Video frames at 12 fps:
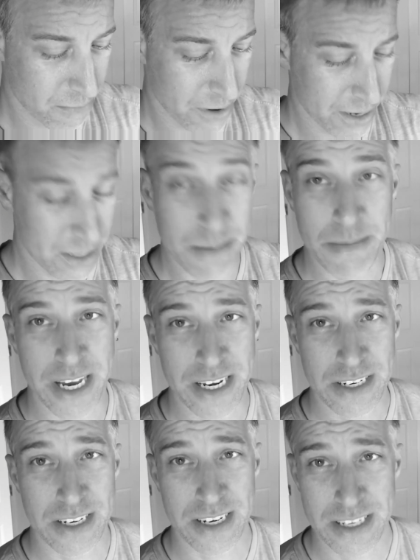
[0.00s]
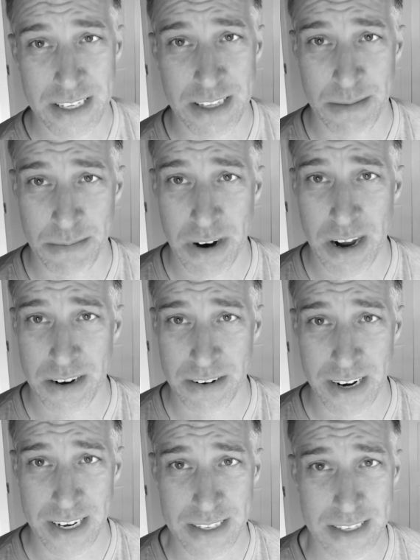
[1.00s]
Reclamation is in the
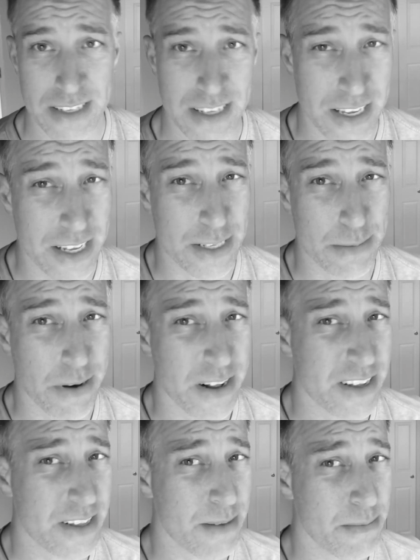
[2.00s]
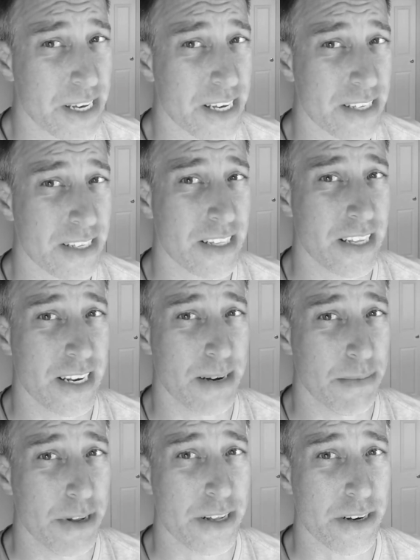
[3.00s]
progress. It's probably the biggest
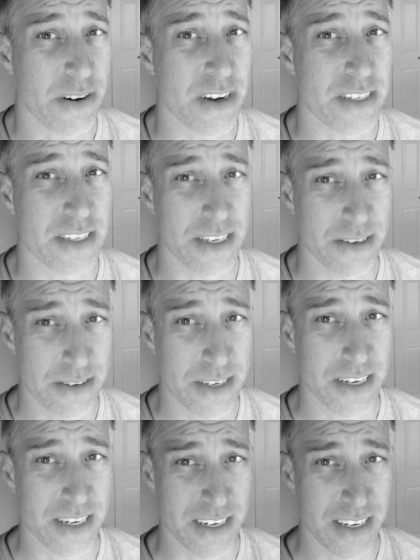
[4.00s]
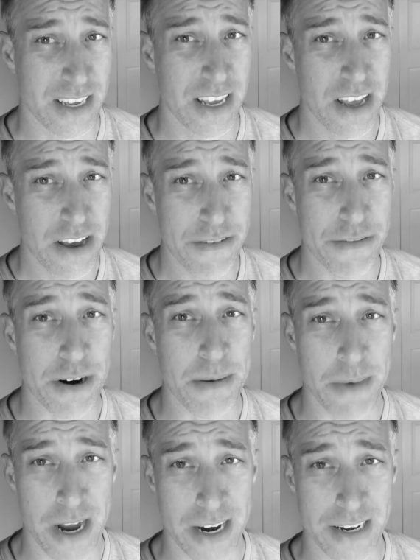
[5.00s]
cleanup all across the Yukon
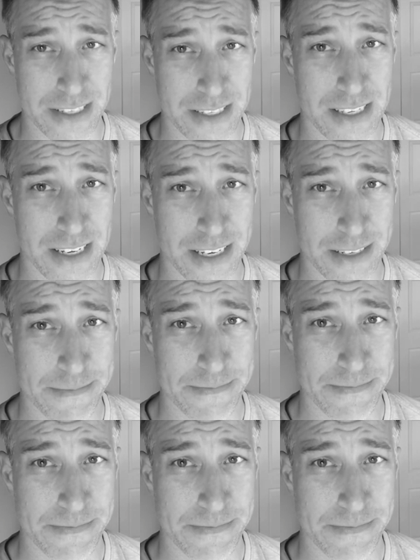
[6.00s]
for a mining site.